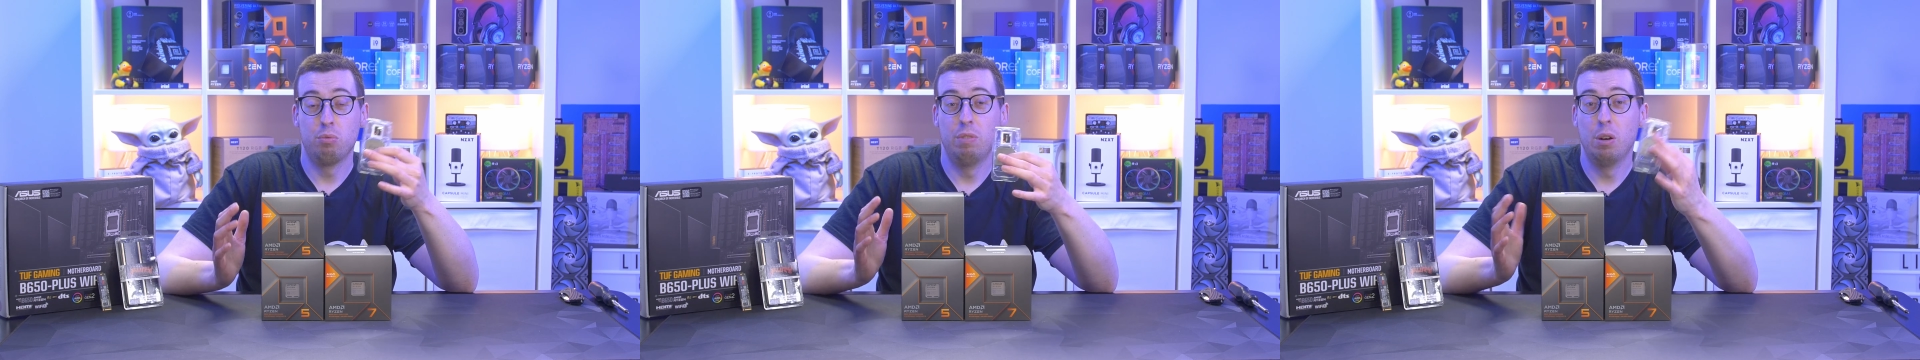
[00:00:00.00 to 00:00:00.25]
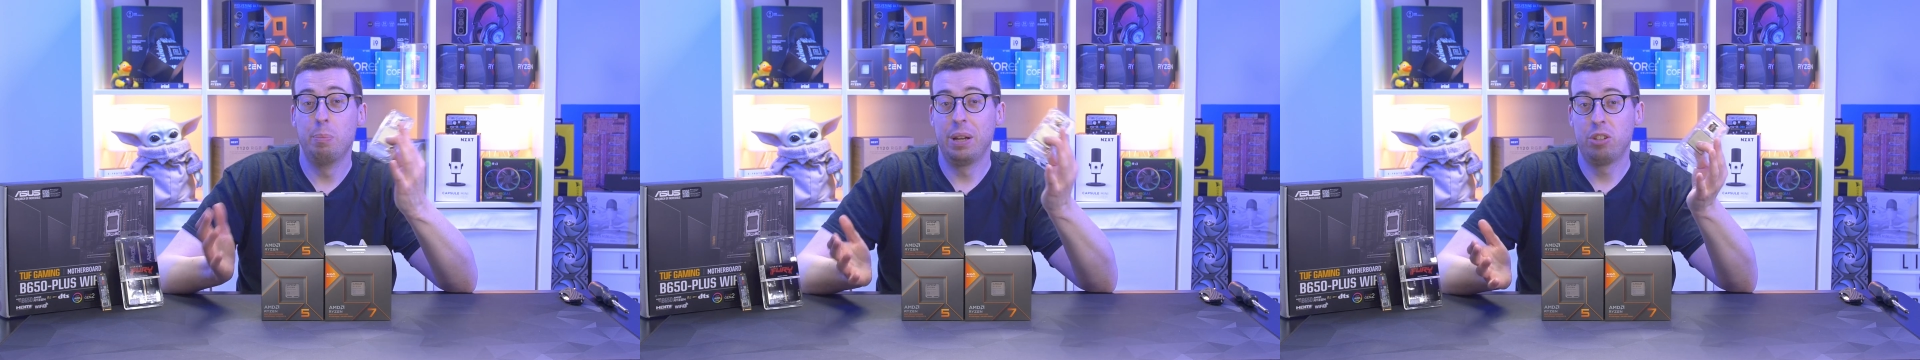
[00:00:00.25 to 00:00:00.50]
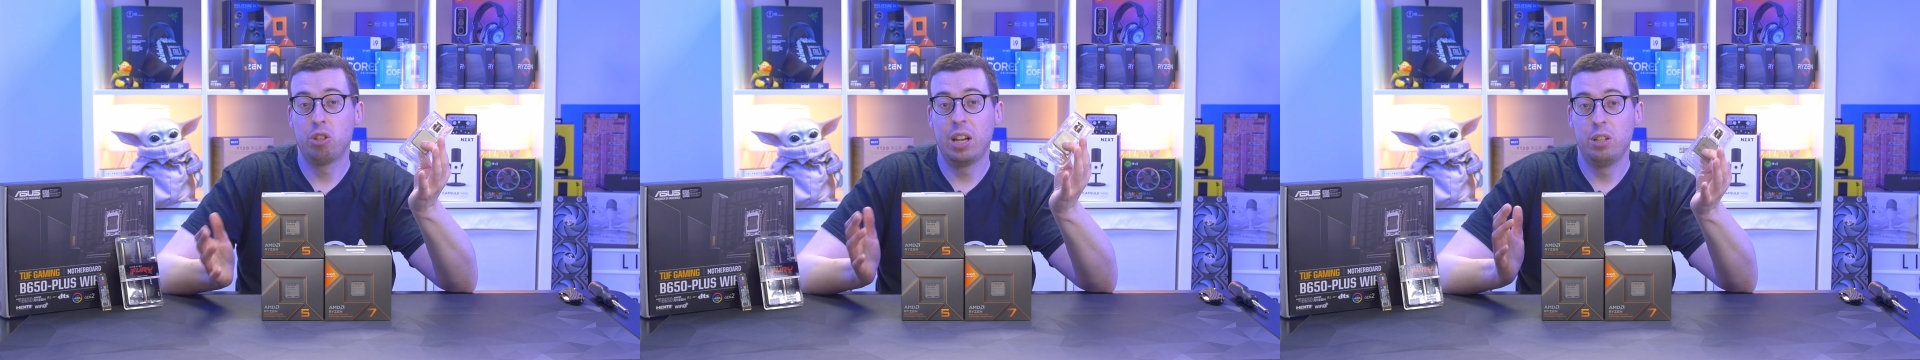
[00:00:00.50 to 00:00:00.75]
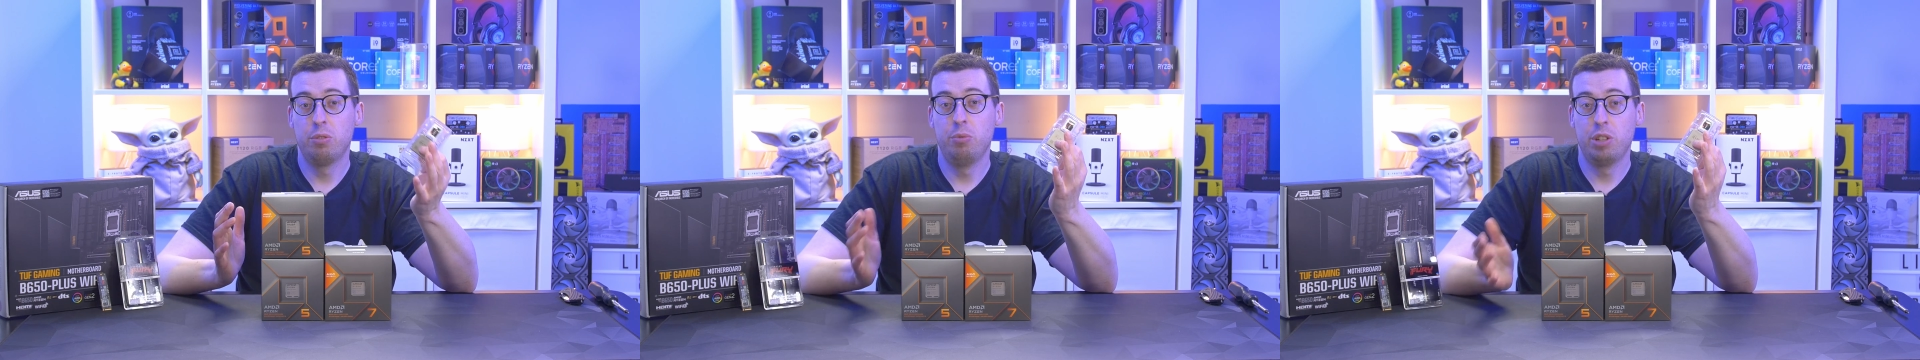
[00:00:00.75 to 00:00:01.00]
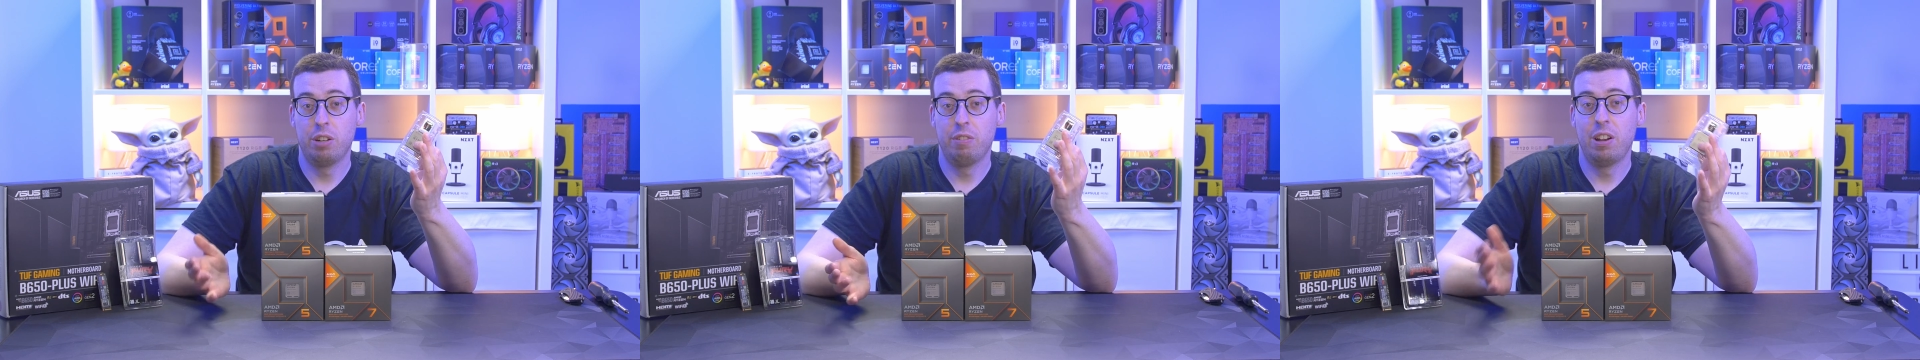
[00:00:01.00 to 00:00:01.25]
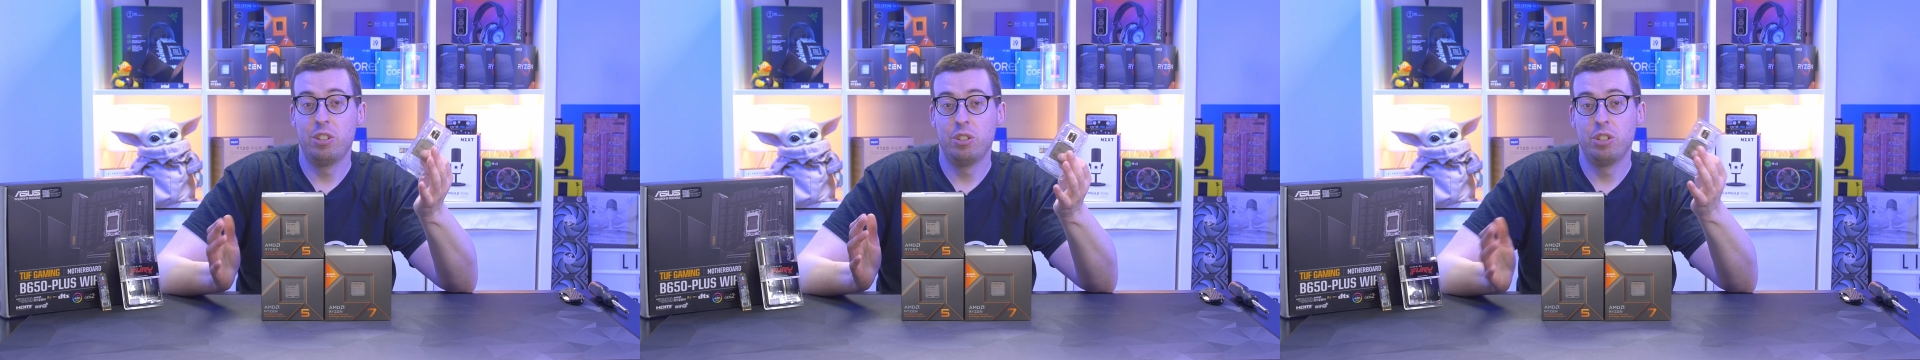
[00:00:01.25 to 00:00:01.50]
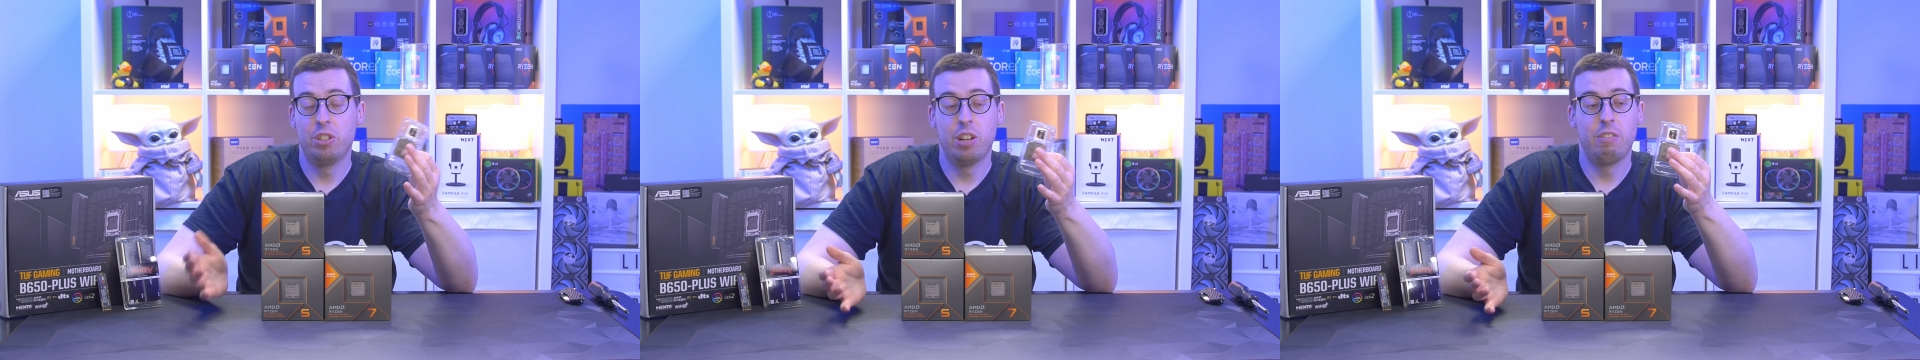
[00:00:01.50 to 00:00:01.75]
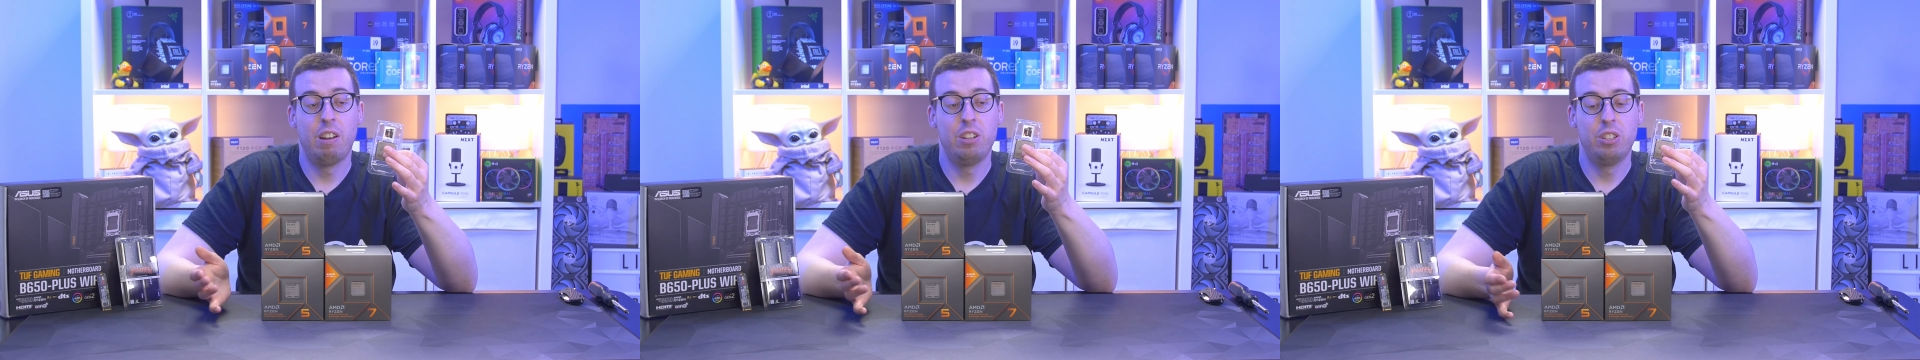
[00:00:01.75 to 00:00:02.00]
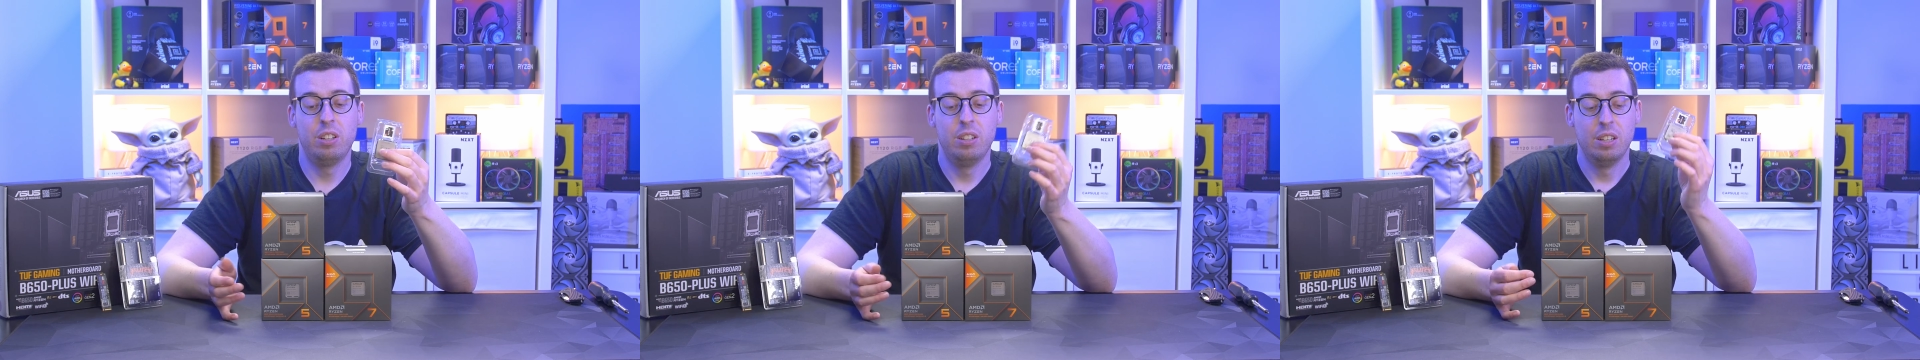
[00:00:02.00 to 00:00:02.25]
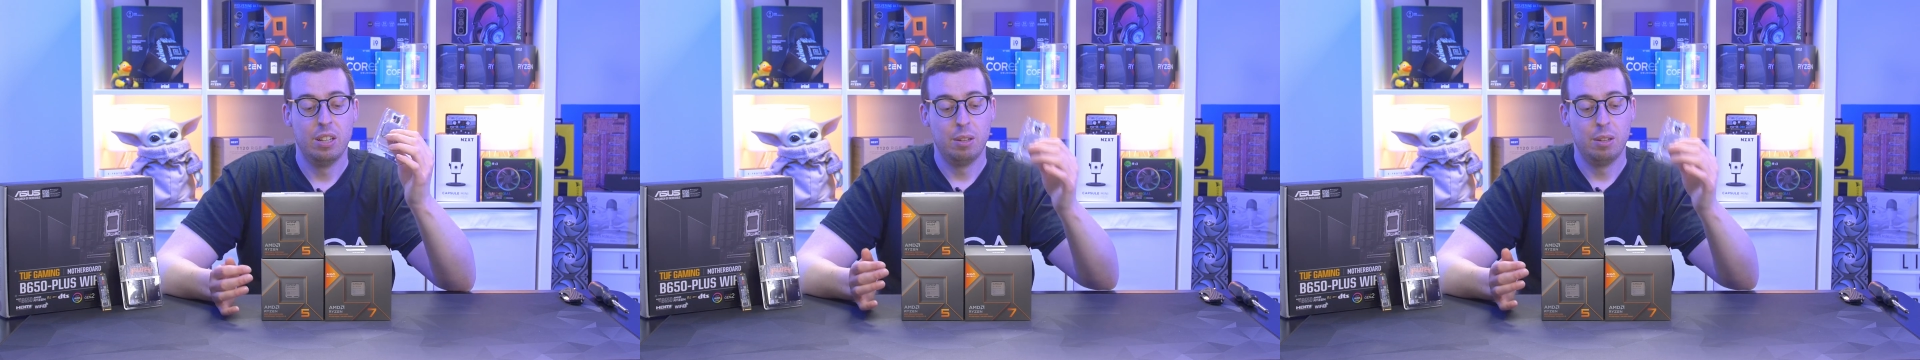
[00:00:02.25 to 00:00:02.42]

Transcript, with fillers: a real big change from generation to generation.